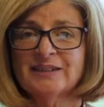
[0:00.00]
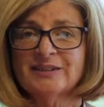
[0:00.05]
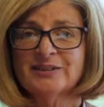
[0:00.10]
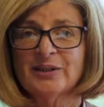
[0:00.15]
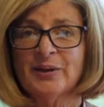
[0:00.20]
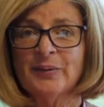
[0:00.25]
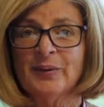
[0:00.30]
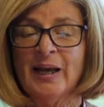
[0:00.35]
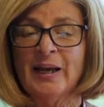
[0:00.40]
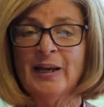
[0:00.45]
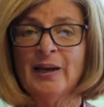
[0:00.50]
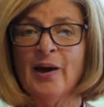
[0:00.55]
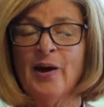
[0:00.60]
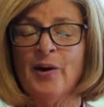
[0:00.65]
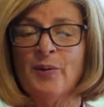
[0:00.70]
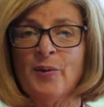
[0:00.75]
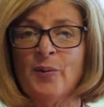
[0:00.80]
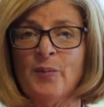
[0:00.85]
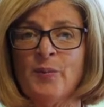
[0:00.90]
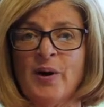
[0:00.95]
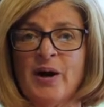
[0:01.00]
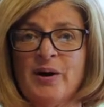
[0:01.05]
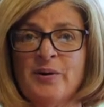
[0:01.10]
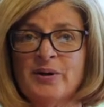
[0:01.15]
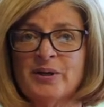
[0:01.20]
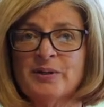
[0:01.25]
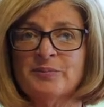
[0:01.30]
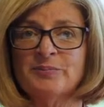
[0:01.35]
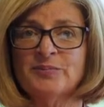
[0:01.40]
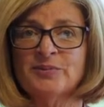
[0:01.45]
So hello and
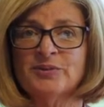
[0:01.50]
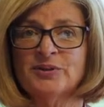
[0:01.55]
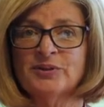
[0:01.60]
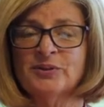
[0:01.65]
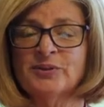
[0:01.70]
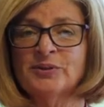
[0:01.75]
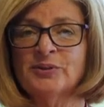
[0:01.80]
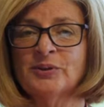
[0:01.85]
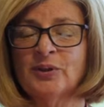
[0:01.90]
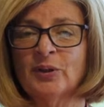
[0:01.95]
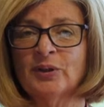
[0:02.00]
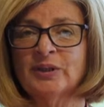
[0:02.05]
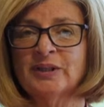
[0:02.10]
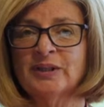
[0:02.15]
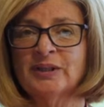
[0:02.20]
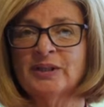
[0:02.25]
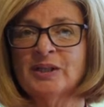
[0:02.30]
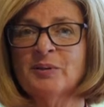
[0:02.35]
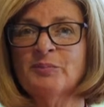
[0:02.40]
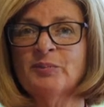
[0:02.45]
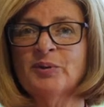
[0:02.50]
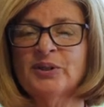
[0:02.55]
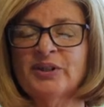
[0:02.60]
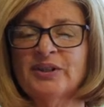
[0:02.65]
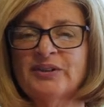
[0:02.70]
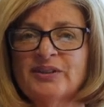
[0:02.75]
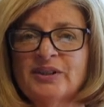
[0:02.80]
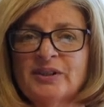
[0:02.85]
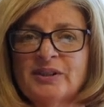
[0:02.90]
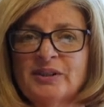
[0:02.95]
welcome to Colleague of
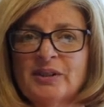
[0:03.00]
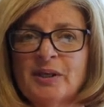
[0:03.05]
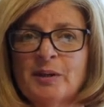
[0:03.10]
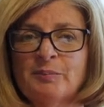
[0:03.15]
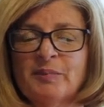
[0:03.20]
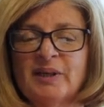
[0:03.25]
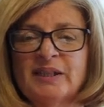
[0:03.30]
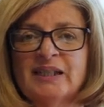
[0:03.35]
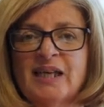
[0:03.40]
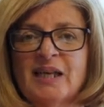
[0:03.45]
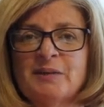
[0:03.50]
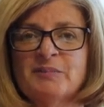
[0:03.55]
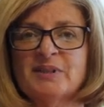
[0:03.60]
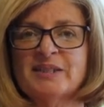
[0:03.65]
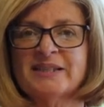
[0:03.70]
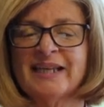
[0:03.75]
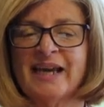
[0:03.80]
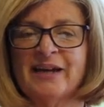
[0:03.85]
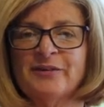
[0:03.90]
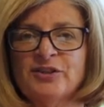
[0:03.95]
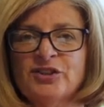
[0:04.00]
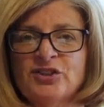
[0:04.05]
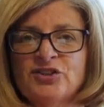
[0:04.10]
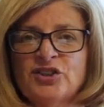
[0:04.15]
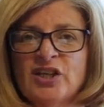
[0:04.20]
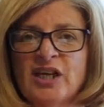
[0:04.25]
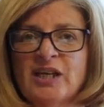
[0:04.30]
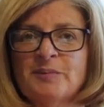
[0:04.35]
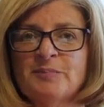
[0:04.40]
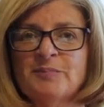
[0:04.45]
Cymoedd. My name is Karen
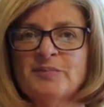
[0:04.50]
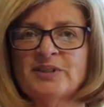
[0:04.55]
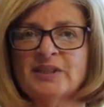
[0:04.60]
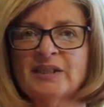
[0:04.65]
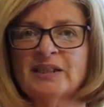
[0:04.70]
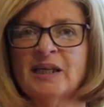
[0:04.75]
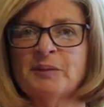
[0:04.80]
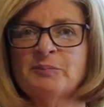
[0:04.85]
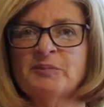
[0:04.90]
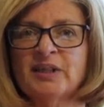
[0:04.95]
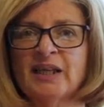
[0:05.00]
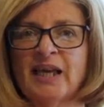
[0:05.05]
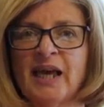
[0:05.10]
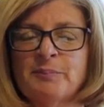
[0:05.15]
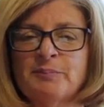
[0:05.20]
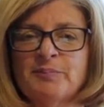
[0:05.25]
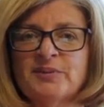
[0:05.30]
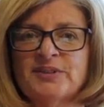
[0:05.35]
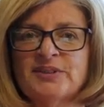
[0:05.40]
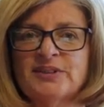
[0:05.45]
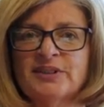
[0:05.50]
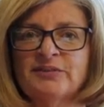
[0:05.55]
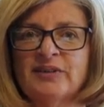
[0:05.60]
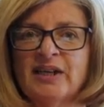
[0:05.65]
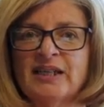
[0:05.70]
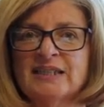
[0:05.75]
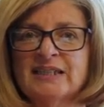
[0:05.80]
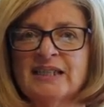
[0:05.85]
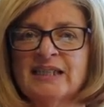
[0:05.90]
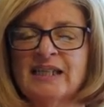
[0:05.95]
James and I'm the Campus
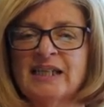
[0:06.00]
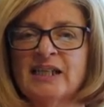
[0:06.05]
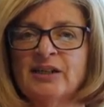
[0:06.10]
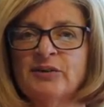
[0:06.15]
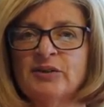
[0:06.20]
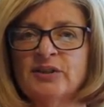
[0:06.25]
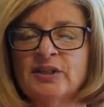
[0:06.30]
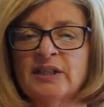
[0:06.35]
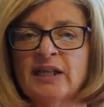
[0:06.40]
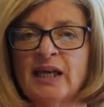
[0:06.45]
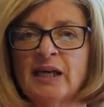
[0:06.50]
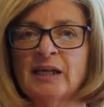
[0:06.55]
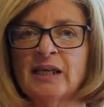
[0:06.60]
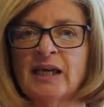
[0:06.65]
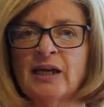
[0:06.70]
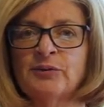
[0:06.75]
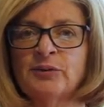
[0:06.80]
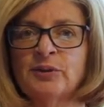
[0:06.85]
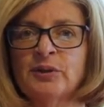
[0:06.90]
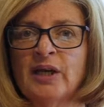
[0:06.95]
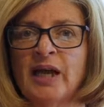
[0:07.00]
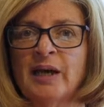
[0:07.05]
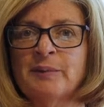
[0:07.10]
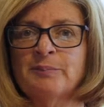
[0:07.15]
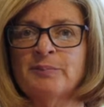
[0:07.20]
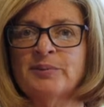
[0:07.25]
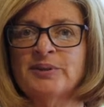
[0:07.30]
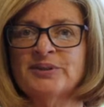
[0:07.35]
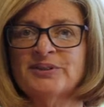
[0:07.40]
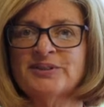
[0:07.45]
Director here at the Nantgarw
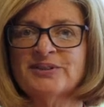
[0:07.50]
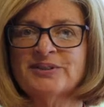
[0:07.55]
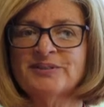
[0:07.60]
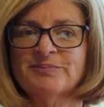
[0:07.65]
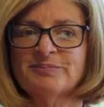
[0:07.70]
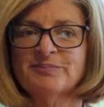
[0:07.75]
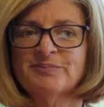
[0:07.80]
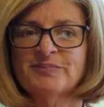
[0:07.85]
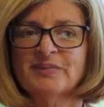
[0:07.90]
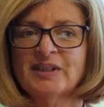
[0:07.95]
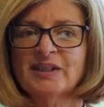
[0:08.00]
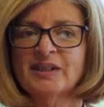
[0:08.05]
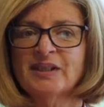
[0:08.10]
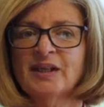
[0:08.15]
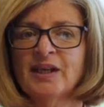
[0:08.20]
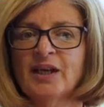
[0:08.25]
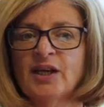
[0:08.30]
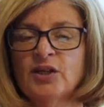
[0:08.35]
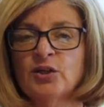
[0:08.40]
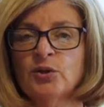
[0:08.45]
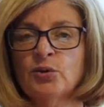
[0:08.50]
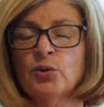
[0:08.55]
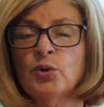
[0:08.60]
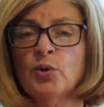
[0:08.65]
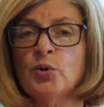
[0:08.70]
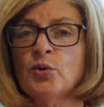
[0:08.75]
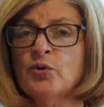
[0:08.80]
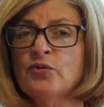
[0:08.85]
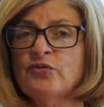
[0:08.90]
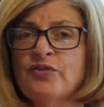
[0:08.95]
Campus. You're
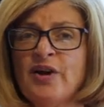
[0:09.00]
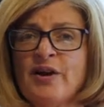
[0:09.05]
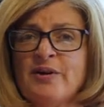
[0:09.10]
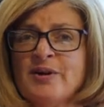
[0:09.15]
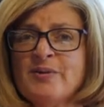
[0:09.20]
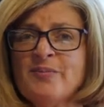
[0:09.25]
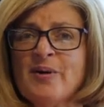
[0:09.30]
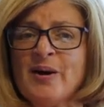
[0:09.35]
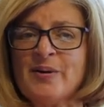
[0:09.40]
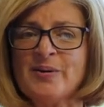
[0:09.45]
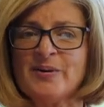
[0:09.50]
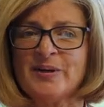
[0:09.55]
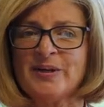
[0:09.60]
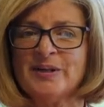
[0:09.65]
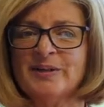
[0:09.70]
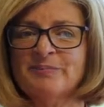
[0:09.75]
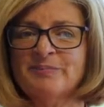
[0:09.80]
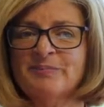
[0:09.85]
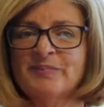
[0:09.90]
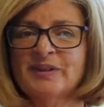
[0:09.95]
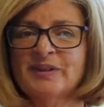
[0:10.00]
all very welcome